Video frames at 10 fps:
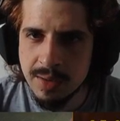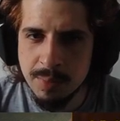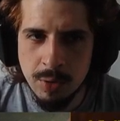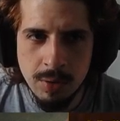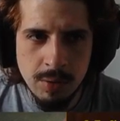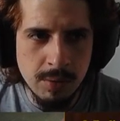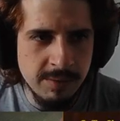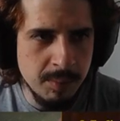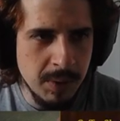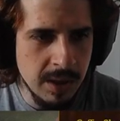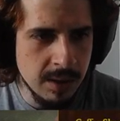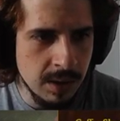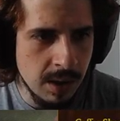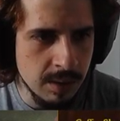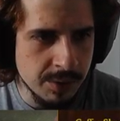a small loan of a million
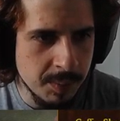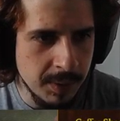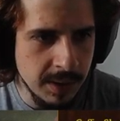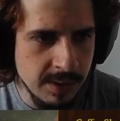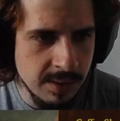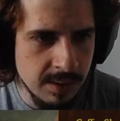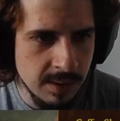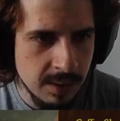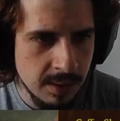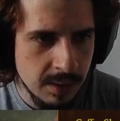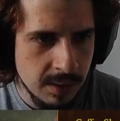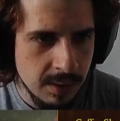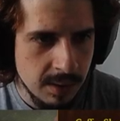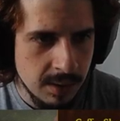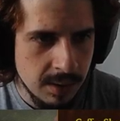dollars, please.
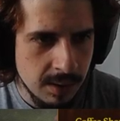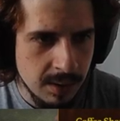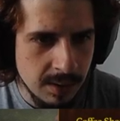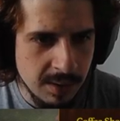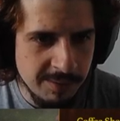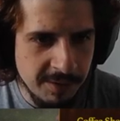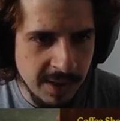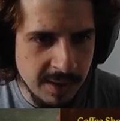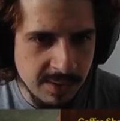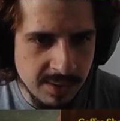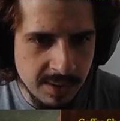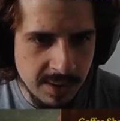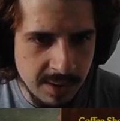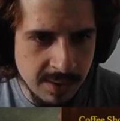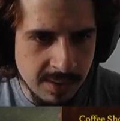Uh,
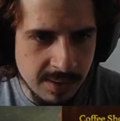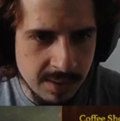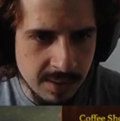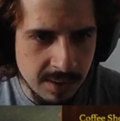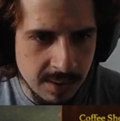finances...